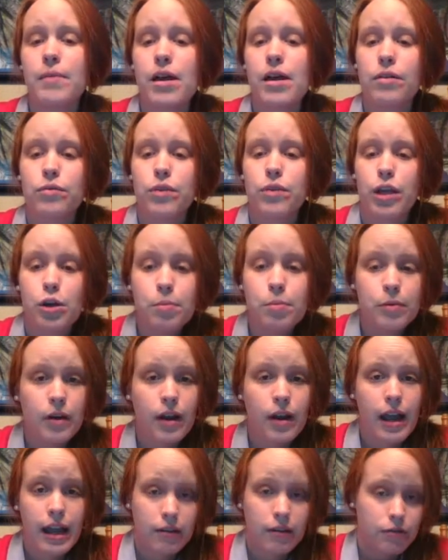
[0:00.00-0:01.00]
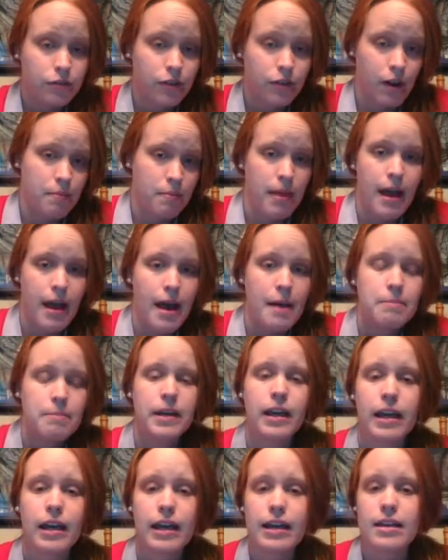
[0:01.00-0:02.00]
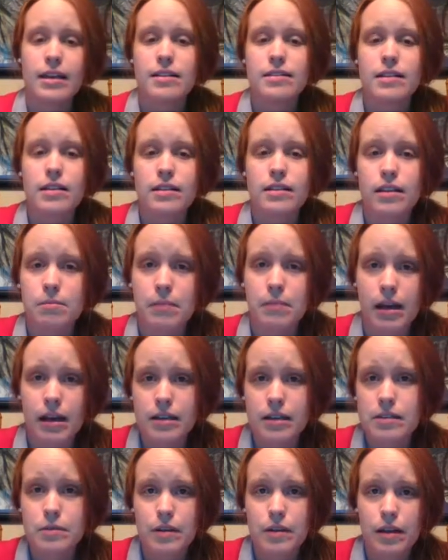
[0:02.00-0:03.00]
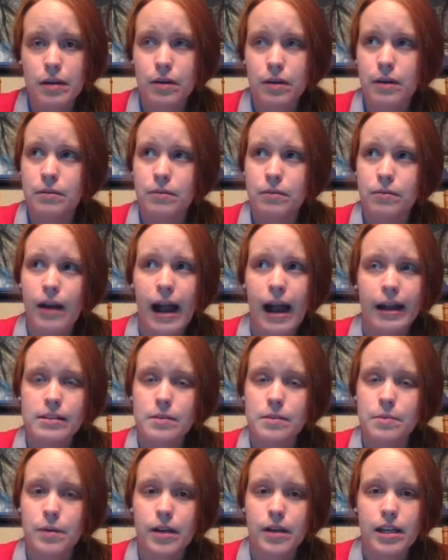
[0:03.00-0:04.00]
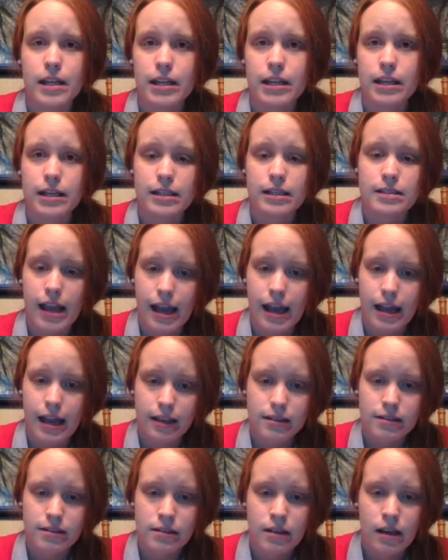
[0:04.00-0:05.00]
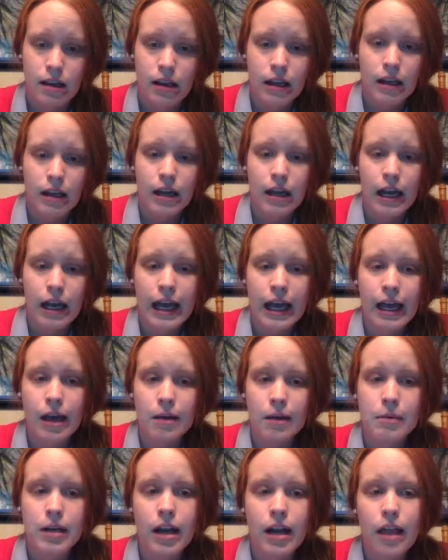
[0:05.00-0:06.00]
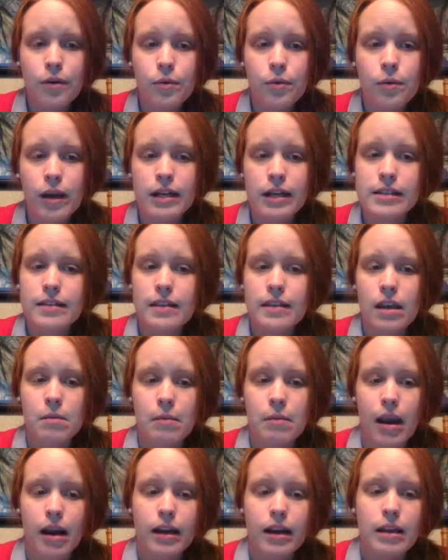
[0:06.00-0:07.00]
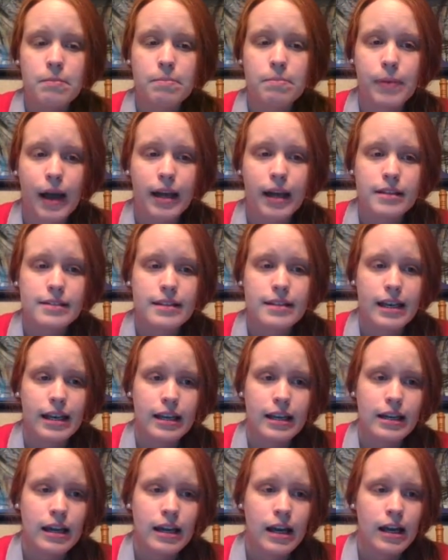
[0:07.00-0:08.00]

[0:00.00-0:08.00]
recuperate from that because the mice and rats were eating its eggs. Another one is the American bison.